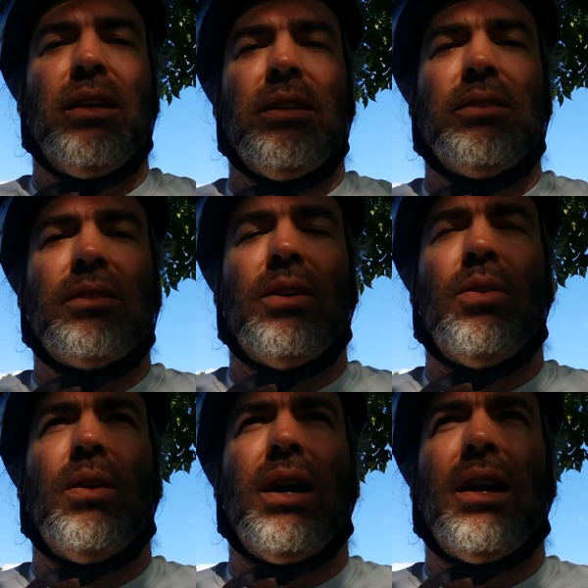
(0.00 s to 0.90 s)

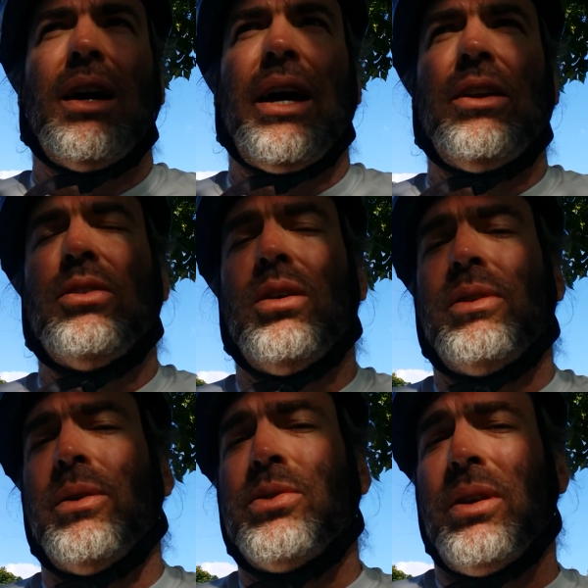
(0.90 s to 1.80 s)
So I don't know if I
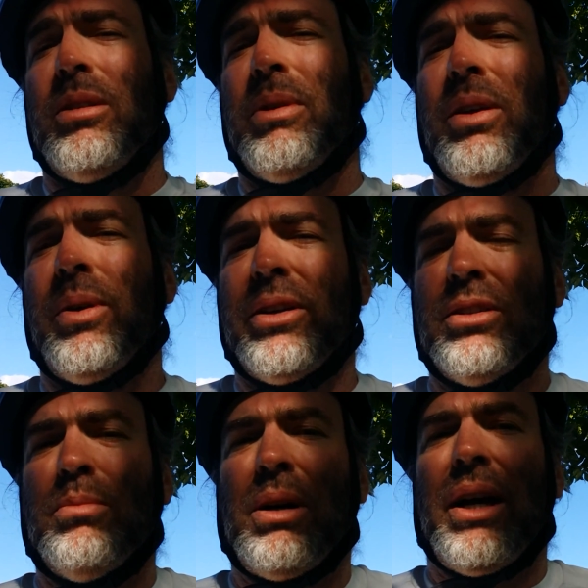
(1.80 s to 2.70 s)
was riding my
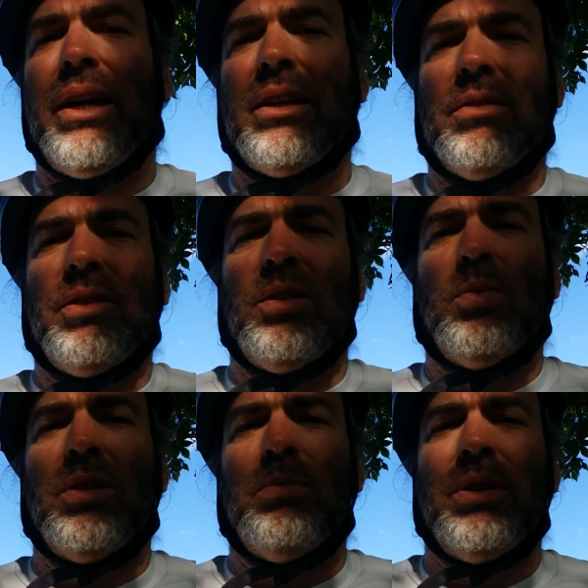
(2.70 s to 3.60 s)
regular bike, if it
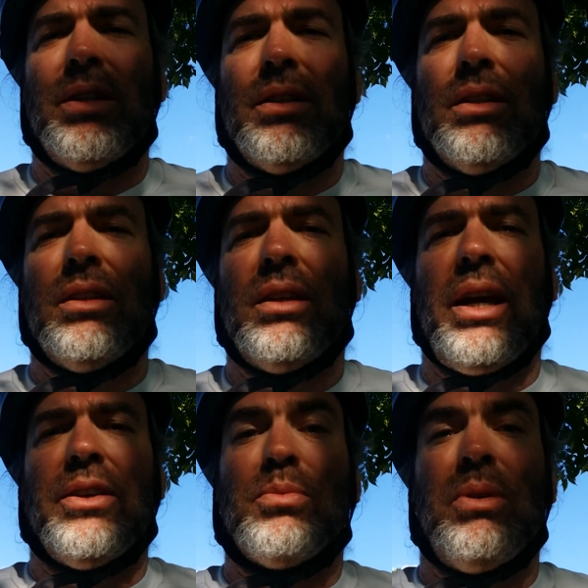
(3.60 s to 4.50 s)
would have been
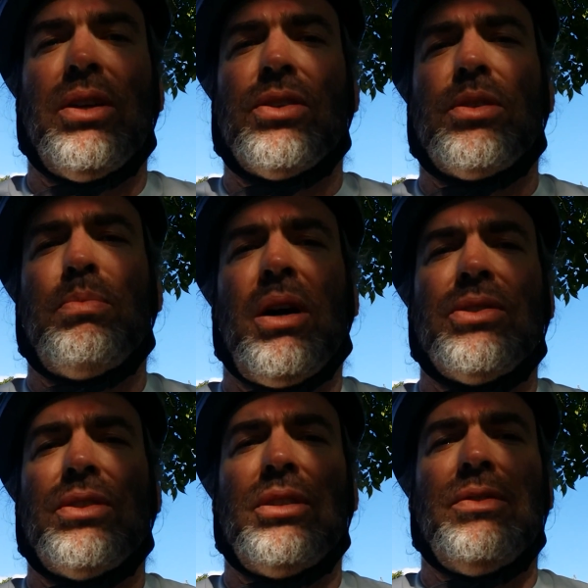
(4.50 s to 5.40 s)
as much
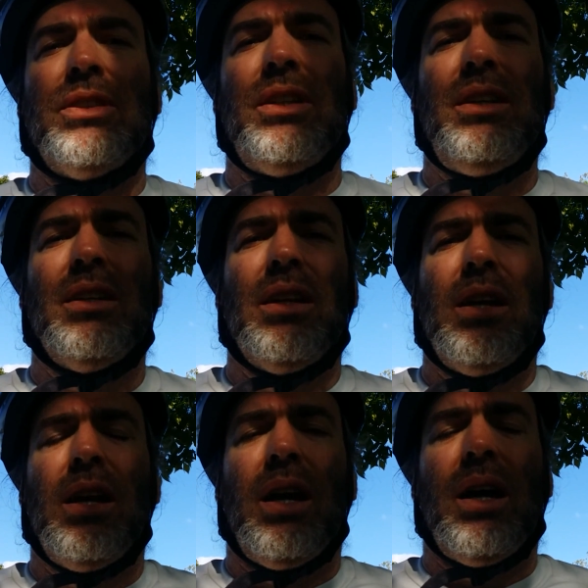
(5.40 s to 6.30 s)
positivity,
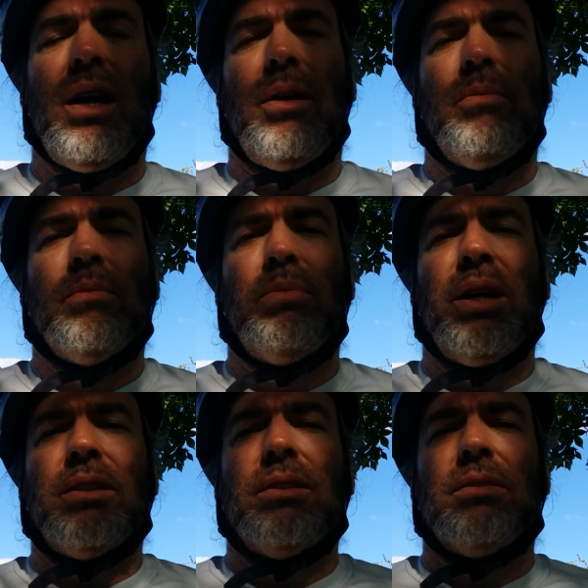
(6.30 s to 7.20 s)

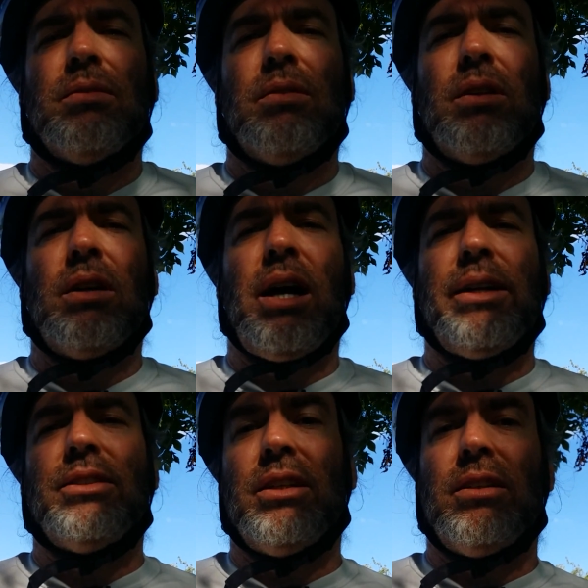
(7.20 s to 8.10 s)
but I
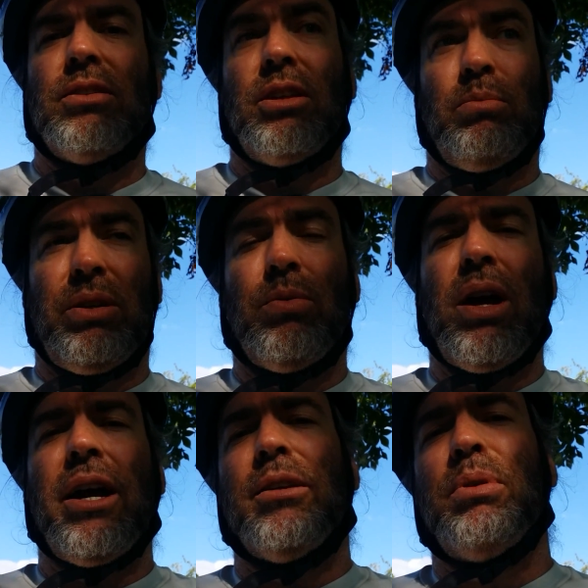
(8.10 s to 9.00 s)
did simply
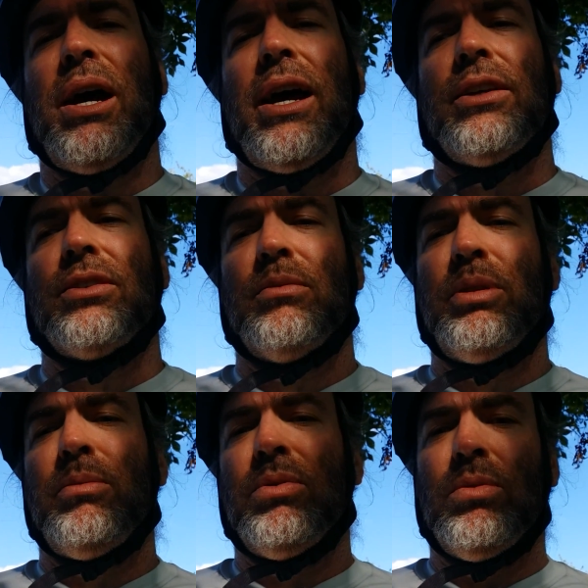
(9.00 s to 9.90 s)
ride past, and
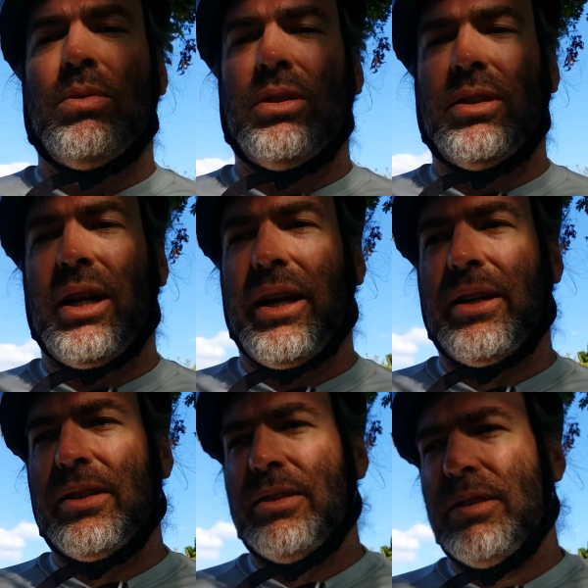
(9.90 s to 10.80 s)
people were like
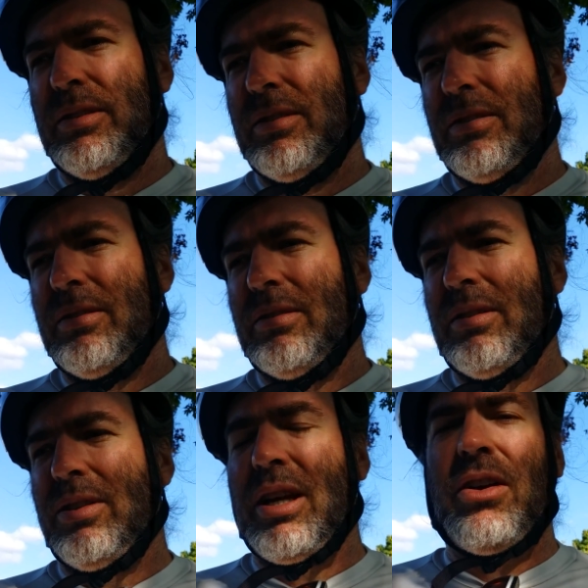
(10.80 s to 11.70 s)

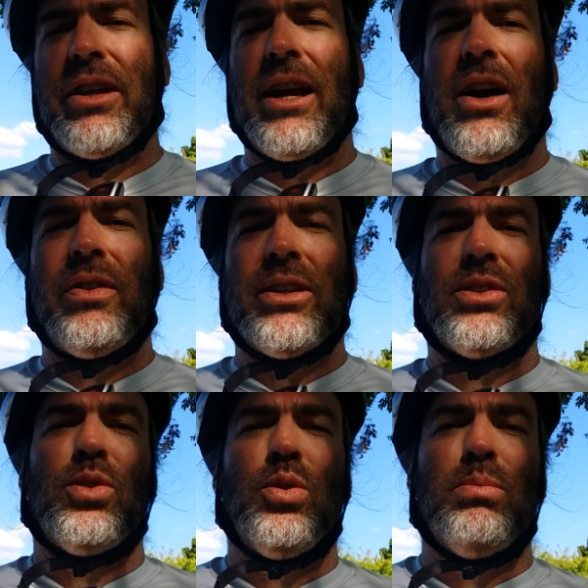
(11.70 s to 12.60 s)
shouting out, "That's a
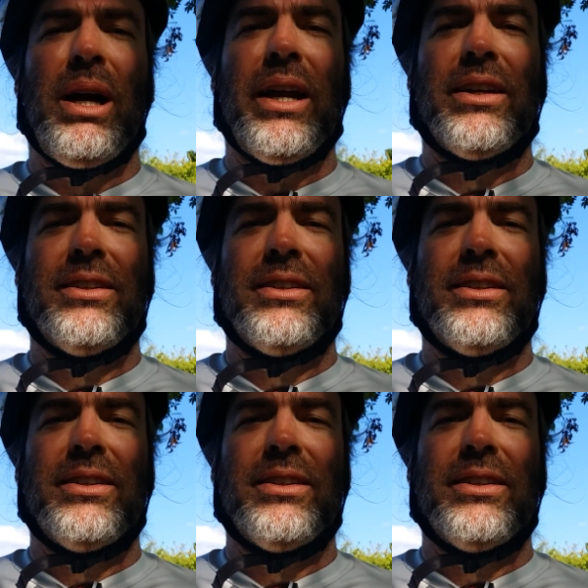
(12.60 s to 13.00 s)
cool bike,"